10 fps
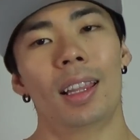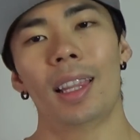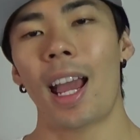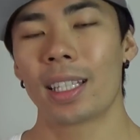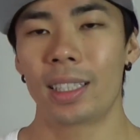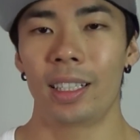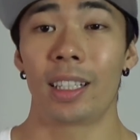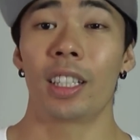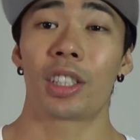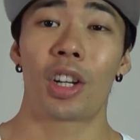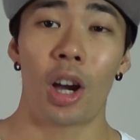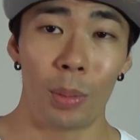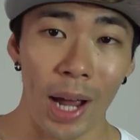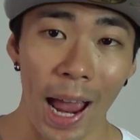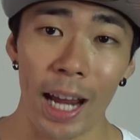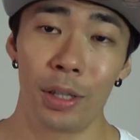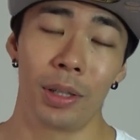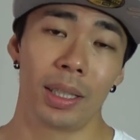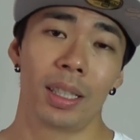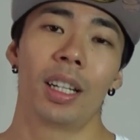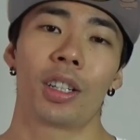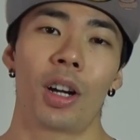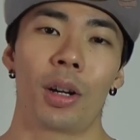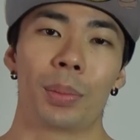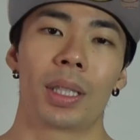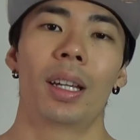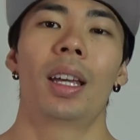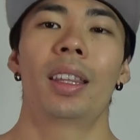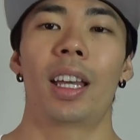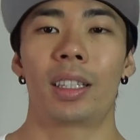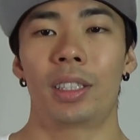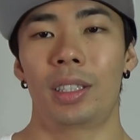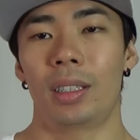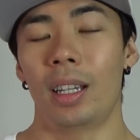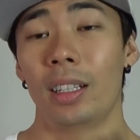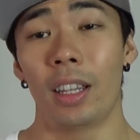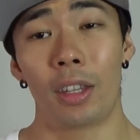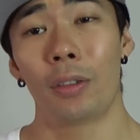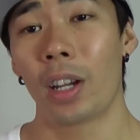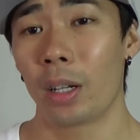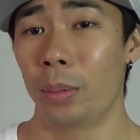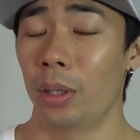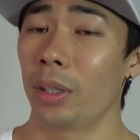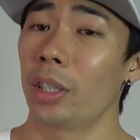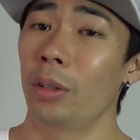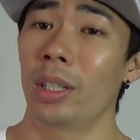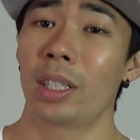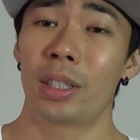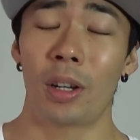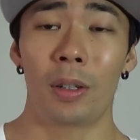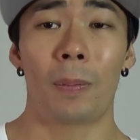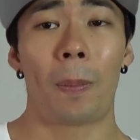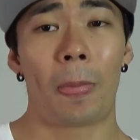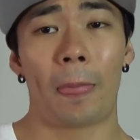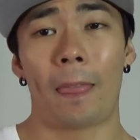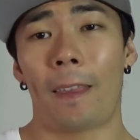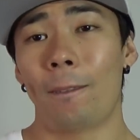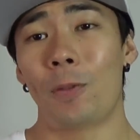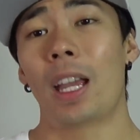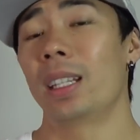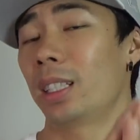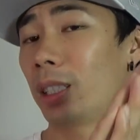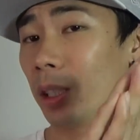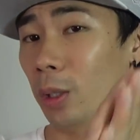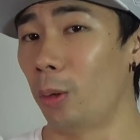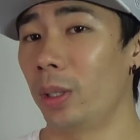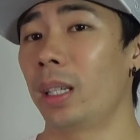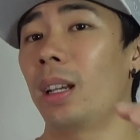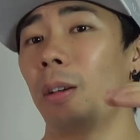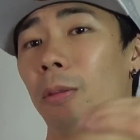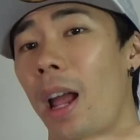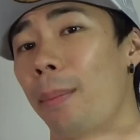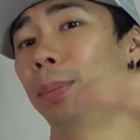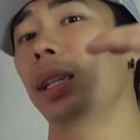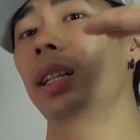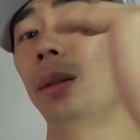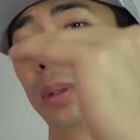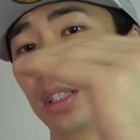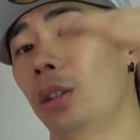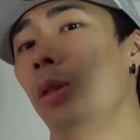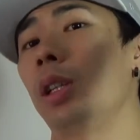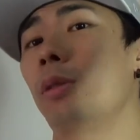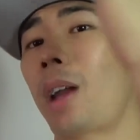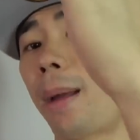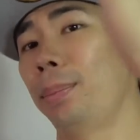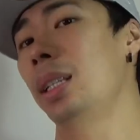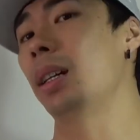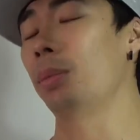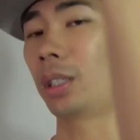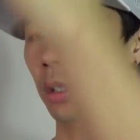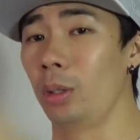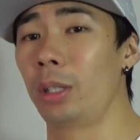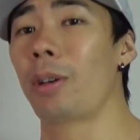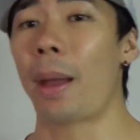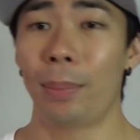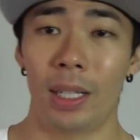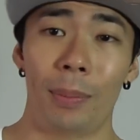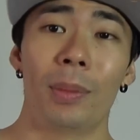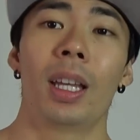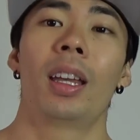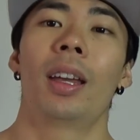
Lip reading: Last thing is carbohydrates, carbs. That's another variable. You want to start and just slowly ramp it up, slowly ramp it up, slowly ramp it up.